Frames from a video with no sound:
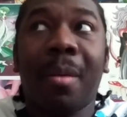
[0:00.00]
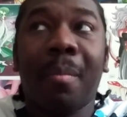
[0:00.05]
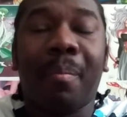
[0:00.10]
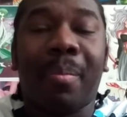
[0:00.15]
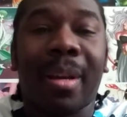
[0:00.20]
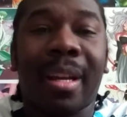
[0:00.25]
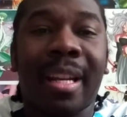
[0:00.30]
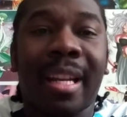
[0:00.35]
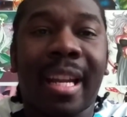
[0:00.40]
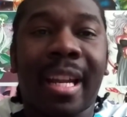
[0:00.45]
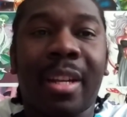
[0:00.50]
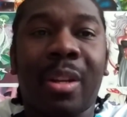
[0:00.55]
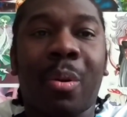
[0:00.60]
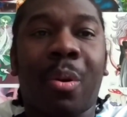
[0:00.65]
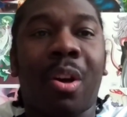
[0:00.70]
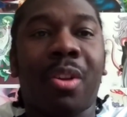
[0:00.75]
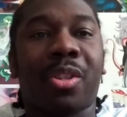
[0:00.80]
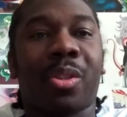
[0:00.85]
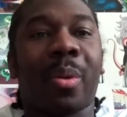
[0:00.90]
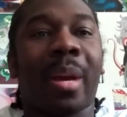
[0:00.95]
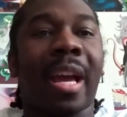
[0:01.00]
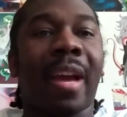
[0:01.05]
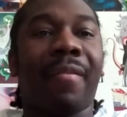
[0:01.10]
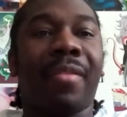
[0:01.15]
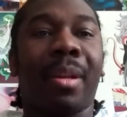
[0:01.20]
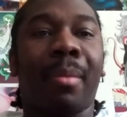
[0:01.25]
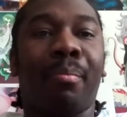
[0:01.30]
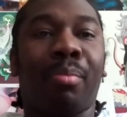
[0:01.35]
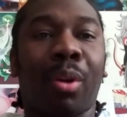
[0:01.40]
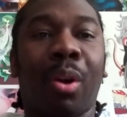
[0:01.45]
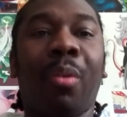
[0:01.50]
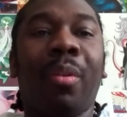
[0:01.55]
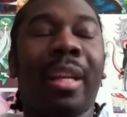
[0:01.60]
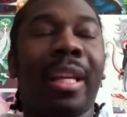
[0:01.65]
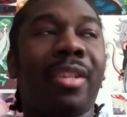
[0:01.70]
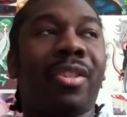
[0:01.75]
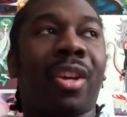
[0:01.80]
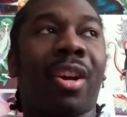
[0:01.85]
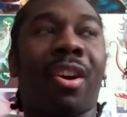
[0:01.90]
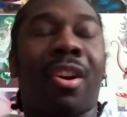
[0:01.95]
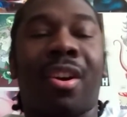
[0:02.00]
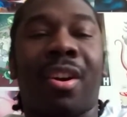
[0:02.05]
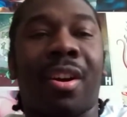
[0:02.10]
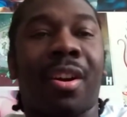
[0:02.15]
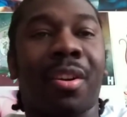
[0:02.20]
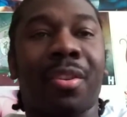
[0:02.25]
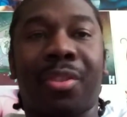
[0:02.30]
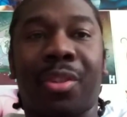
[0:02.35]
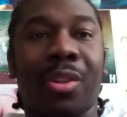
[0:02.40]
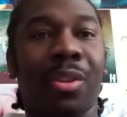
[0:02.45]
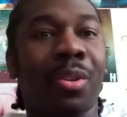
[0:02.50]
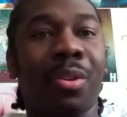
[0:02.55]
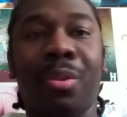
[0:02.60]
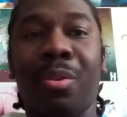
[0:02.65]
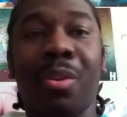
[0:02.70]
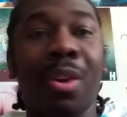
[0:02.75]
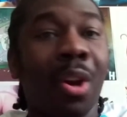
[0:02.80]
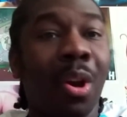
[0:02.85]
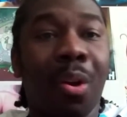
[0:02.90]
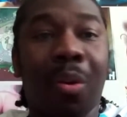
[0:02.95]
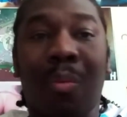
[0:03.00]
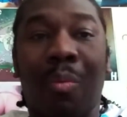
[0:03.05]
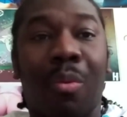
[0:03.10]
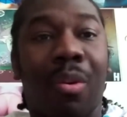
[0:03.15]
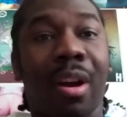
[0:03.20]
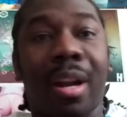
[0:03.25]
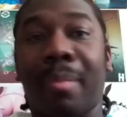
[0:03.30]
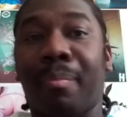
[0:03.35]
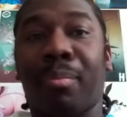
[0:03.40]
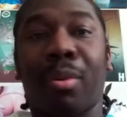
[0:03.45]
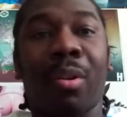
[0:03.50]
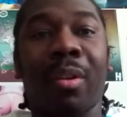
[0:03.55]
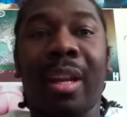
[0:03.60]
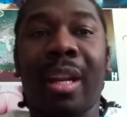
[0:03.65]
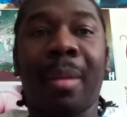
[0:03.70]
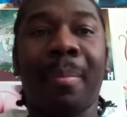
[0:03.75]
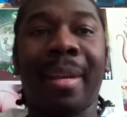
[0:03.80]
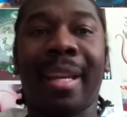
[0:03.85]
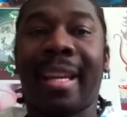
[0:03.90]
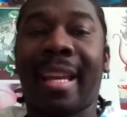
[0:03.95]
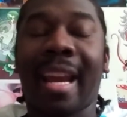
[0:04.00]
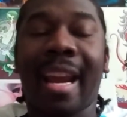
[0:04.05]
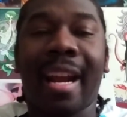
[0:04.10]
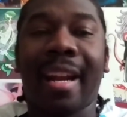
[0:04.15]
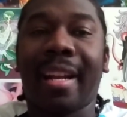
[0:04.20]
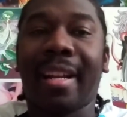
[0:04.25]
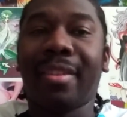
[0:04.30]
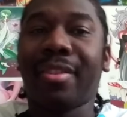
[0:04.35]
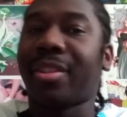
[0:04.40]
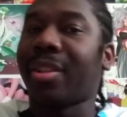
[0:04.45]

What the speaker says: But then you also have the Broly tards who want Broly to be canon,